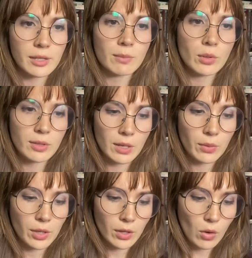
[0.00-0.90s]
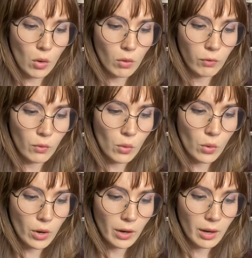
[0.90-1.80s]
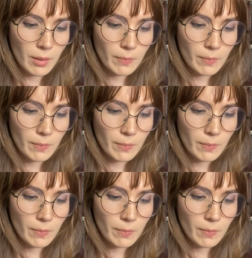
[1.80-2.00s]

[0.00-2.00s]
and books out there call for